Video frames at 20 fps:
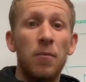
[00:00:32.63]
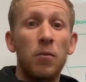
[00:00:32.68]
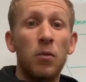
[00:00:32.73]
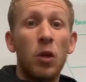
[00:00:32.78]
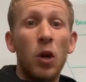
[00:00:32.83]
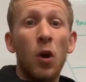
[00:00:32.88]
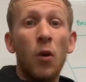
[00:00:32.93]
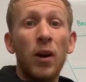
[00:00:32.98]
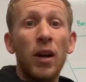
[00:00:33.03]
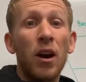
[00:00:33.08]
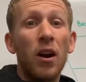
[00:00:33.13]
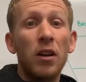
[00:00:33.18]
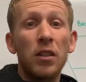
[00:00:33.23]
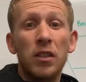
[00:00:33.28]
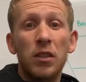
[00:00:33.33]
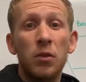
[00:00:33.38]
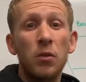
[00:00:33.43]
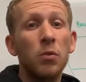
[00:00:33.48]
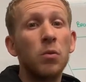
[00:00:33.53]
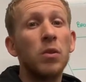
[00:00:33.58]
going on
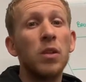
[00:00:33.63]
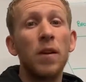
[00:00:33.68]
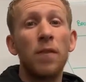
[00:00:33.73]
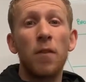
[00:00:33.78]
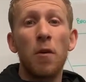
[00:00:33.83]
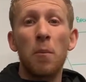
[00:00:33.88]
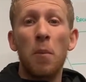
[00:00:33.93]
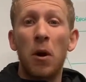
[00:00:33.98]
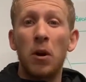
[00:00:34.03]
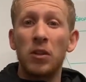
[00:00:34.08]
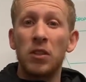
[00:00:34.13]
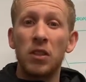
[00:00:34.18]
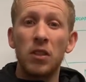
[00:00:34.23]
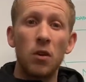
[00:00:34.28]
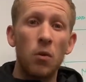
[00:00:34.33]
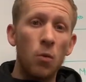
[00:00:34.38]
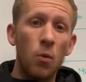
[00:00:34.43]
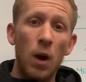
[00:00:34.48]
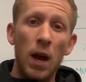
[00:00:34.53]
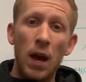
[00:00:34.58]
to different parts of the
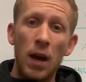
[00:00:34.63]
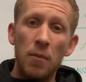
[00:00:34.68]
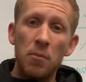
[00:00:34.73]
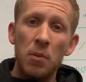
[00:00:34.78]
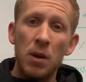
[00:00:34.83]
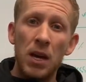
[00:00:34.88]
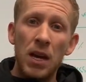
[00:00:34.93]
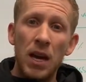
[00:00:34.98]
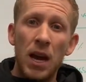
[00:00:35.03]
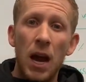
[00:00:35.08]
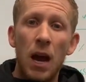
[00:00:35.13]
web